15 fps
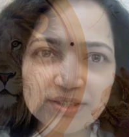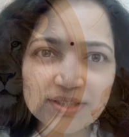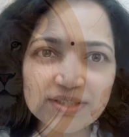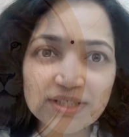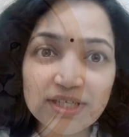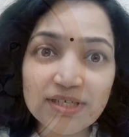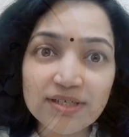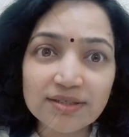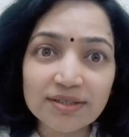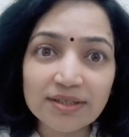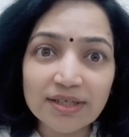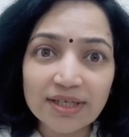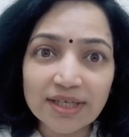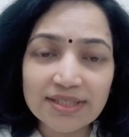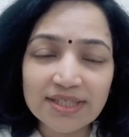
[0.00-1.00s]
seeing
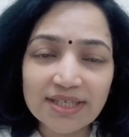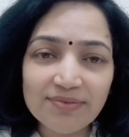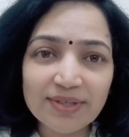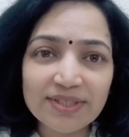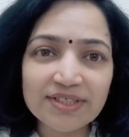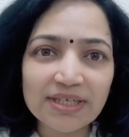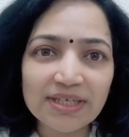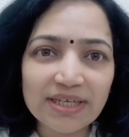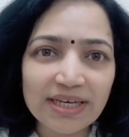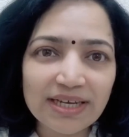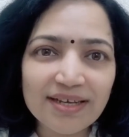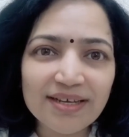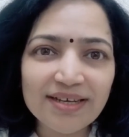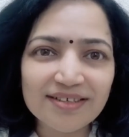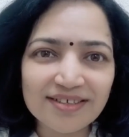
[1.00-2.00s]
itself as a
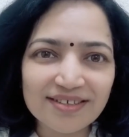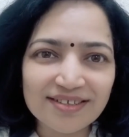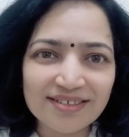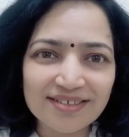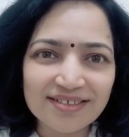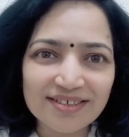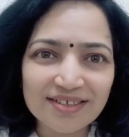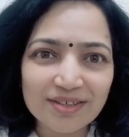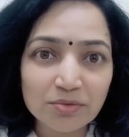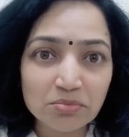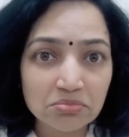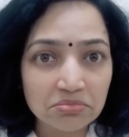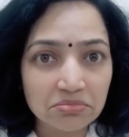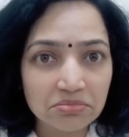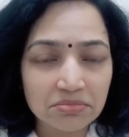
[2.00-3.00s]
lion.
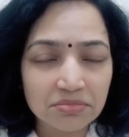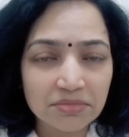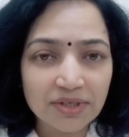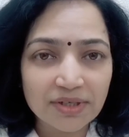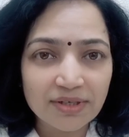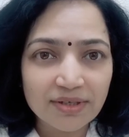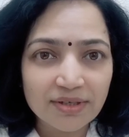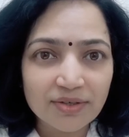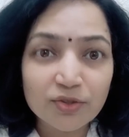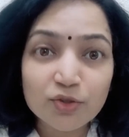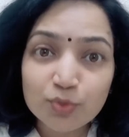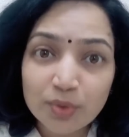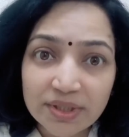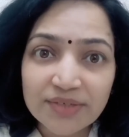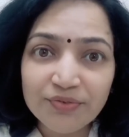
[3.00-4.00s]
Two
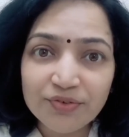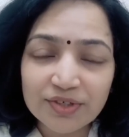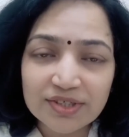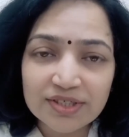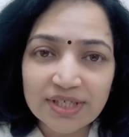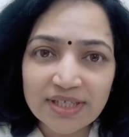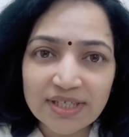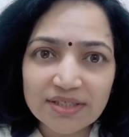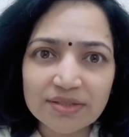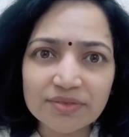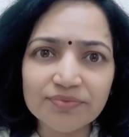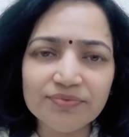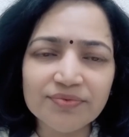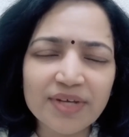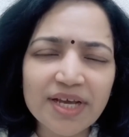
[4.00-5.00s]
are different, yes?
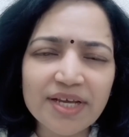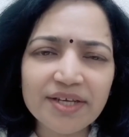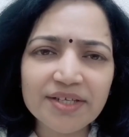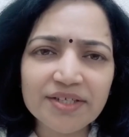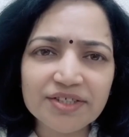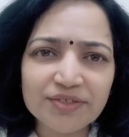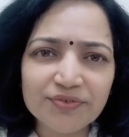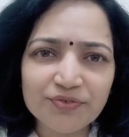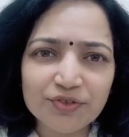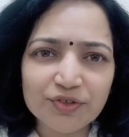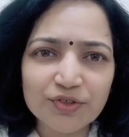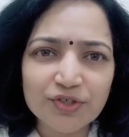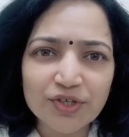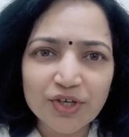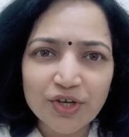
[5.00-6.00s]
Very different.
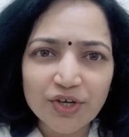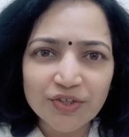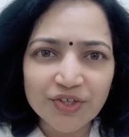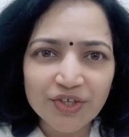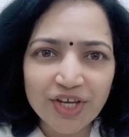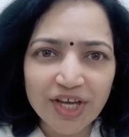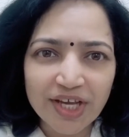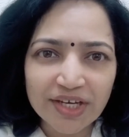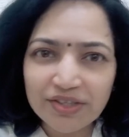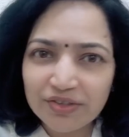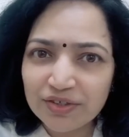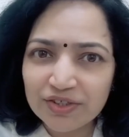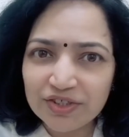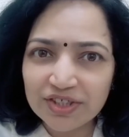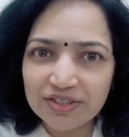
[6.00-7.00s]
The
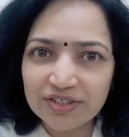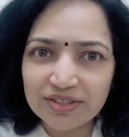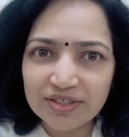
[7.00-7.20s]
characteristics are